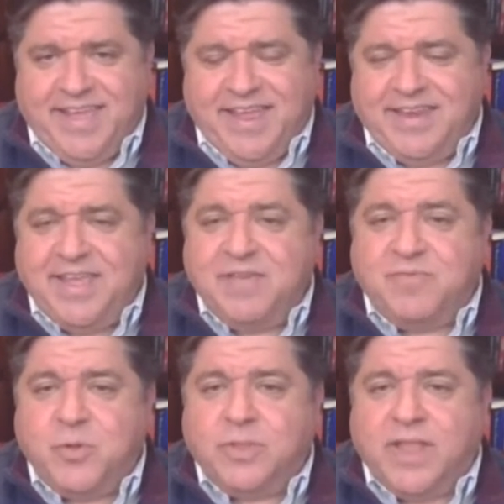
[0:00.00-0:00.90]
And
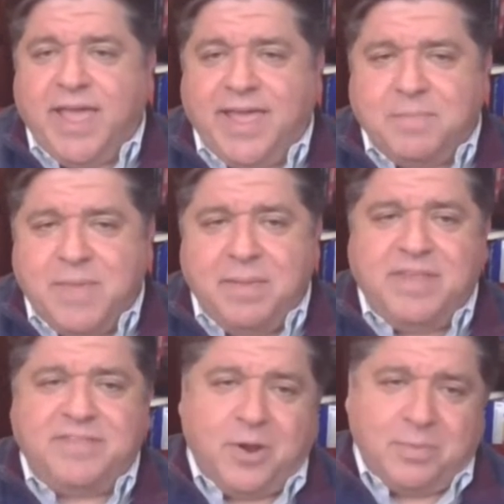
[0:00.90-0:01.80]
if you'd like,
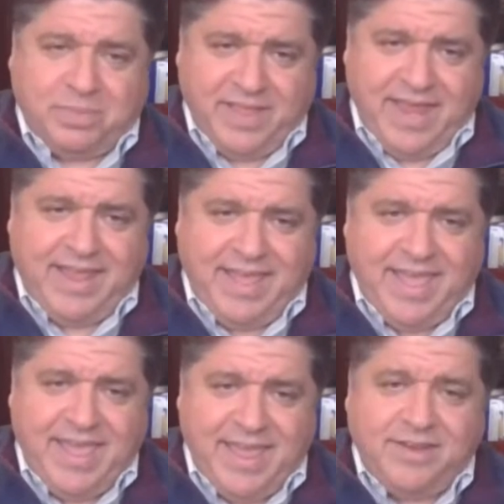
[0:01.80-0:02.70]
maybe start
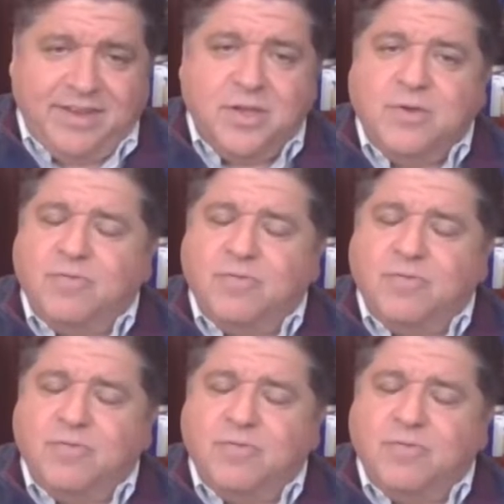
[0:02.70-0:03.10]
planning ahead